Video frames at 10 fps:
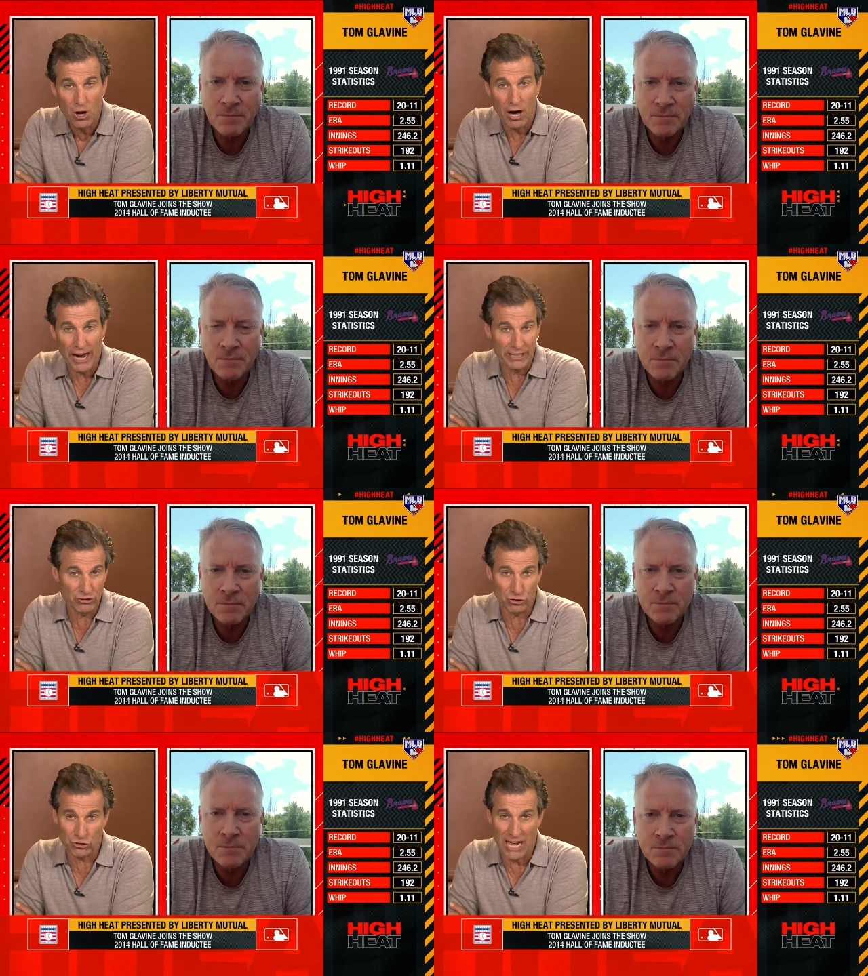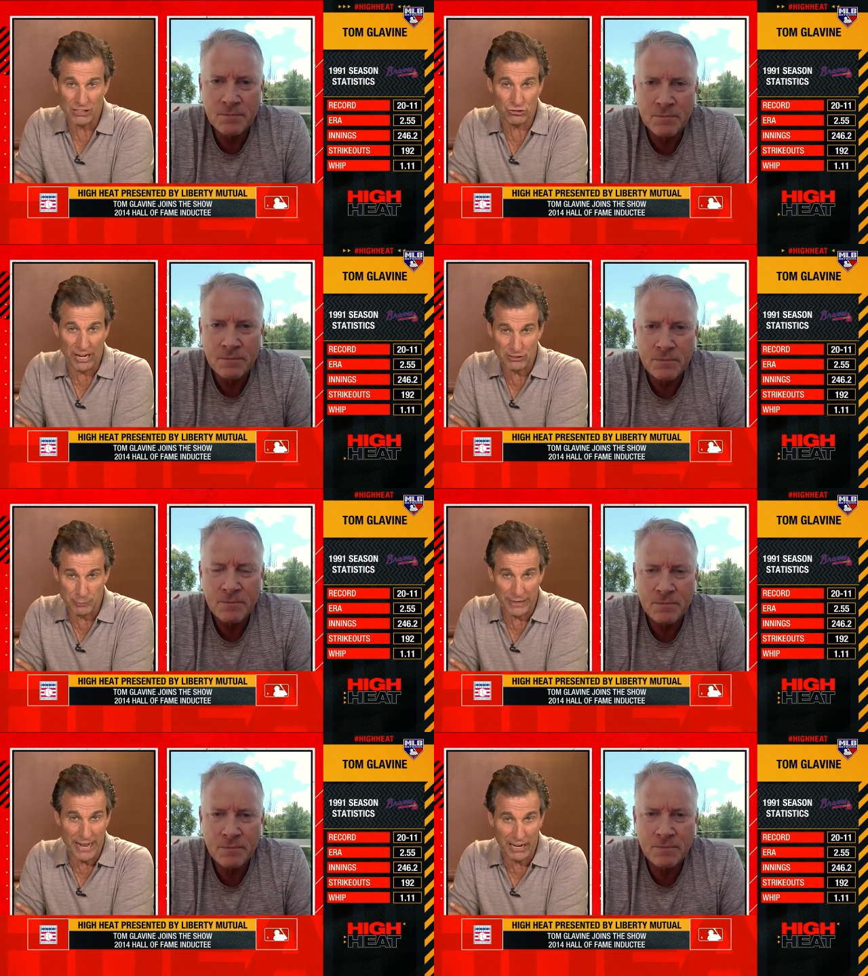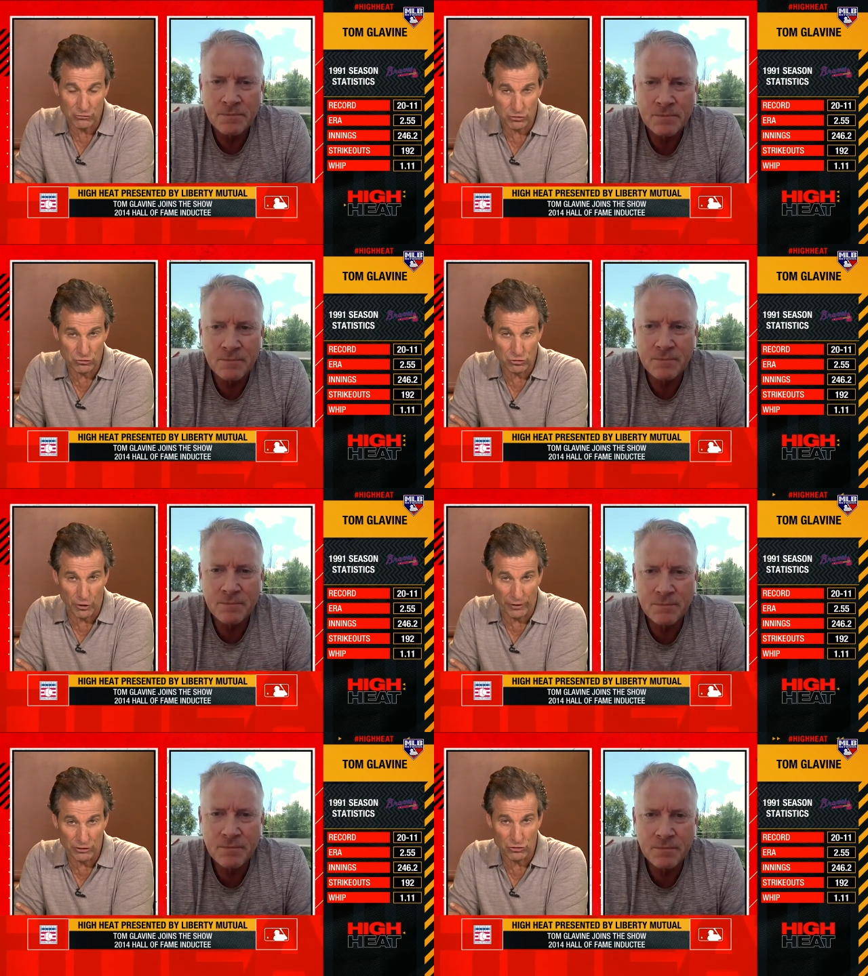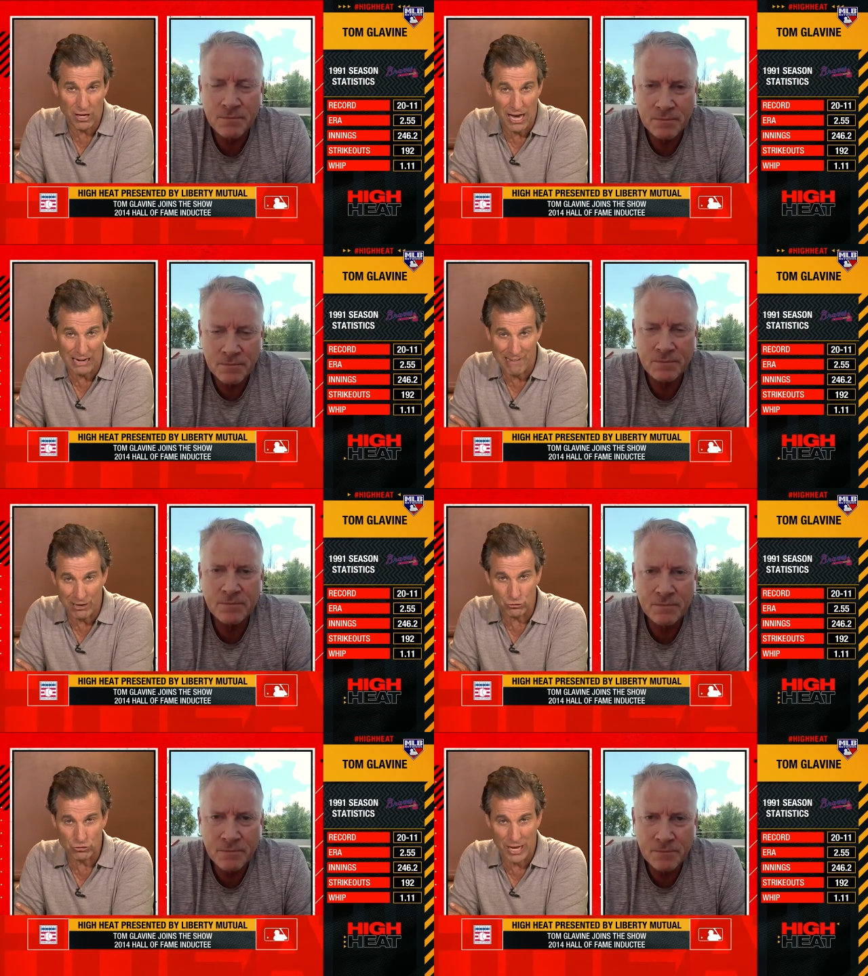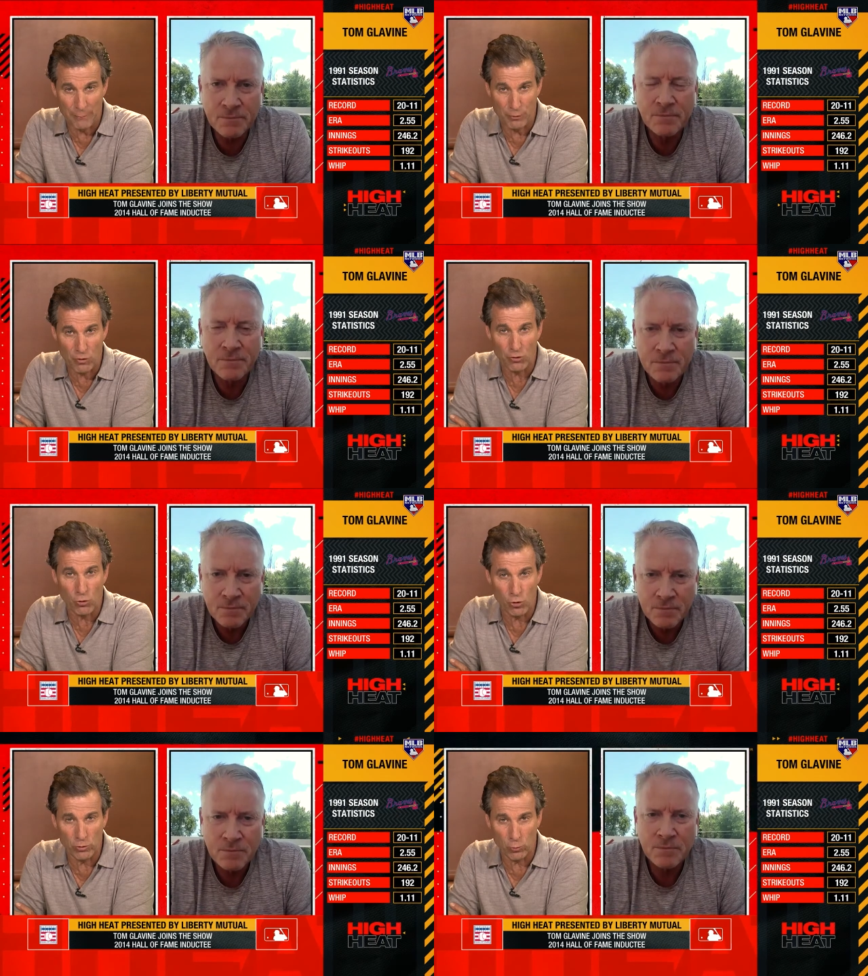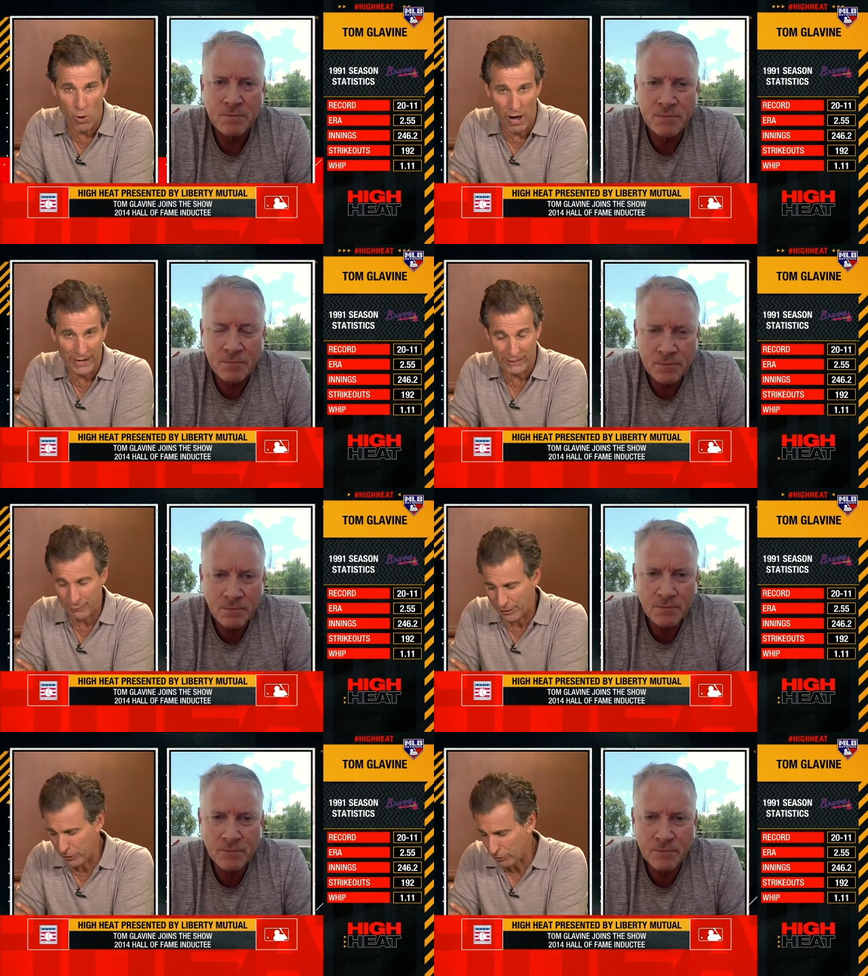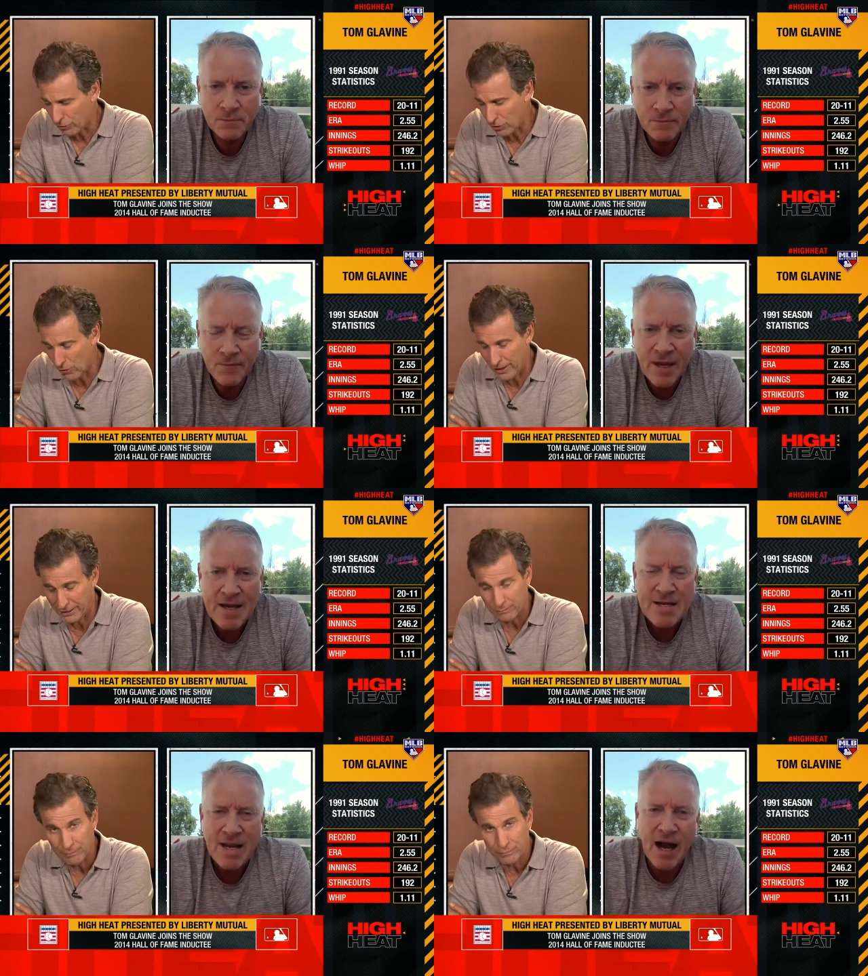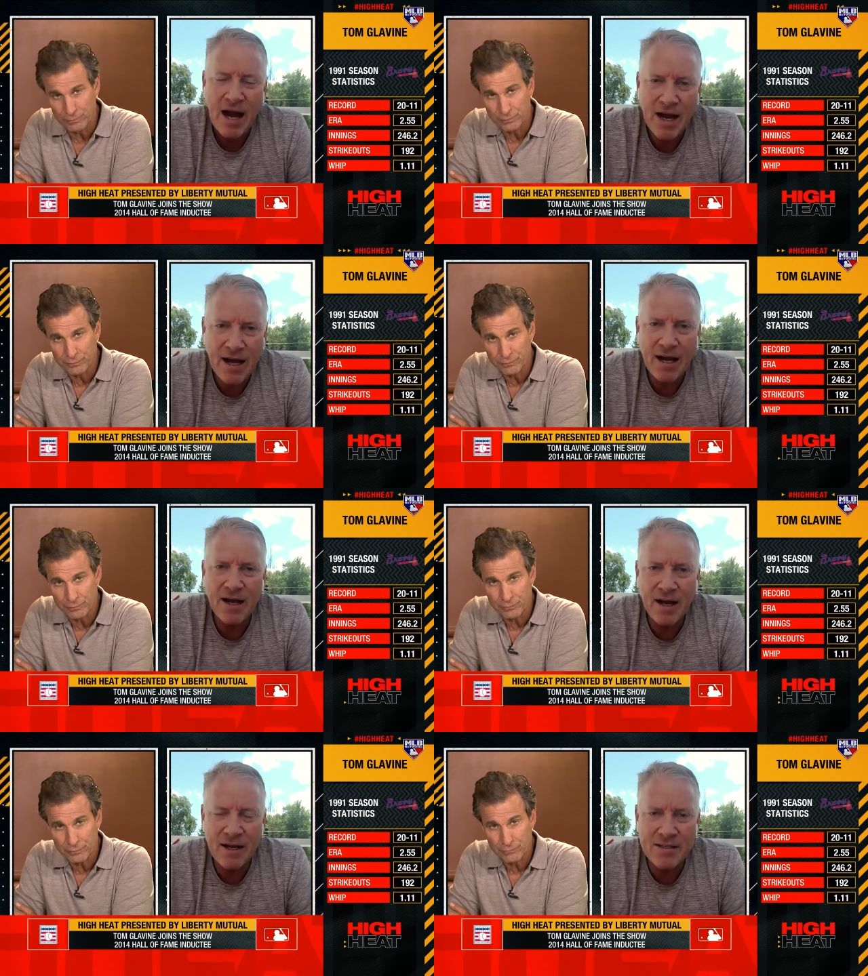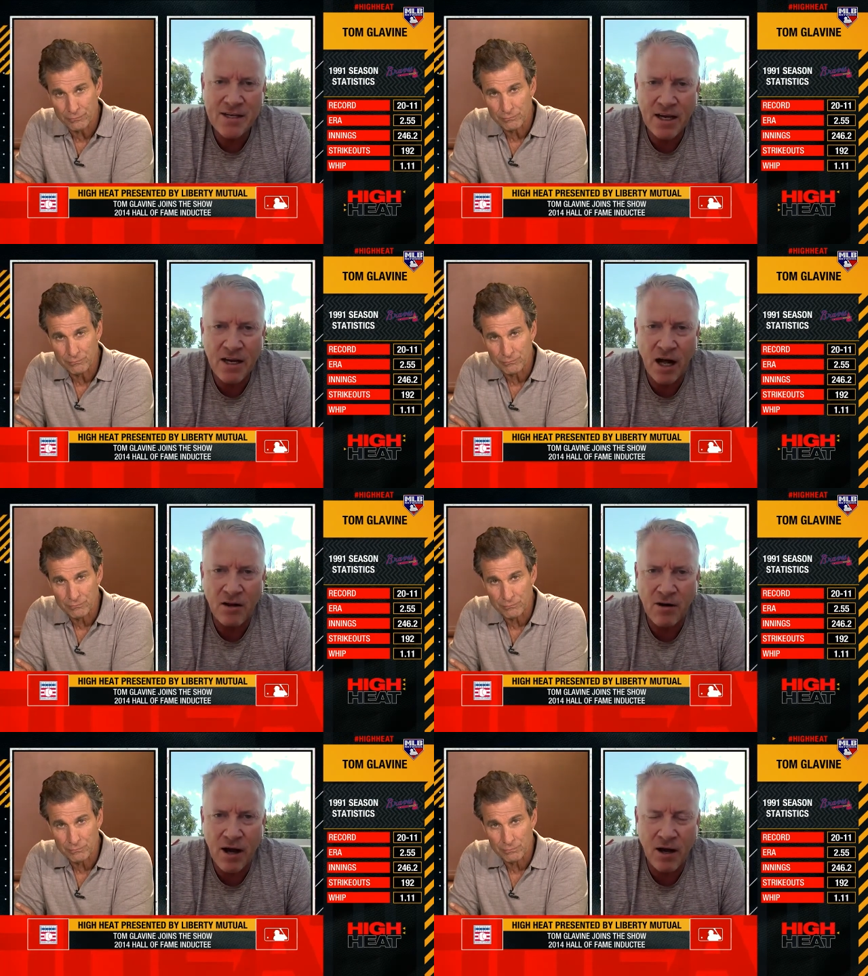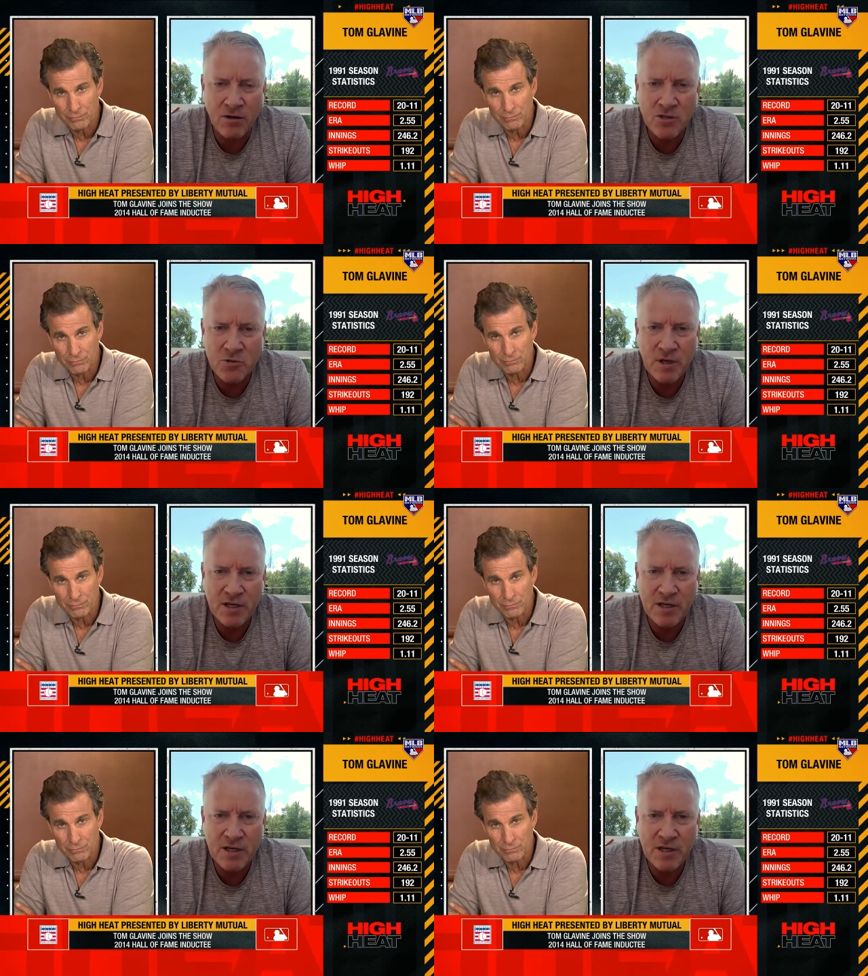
Speaker 1: right, this has got a chance to be an excellent series. Colorado, Tampa, who and why? Let me hear. Go ahead.
Speaker 2: I, am going to take Colorado just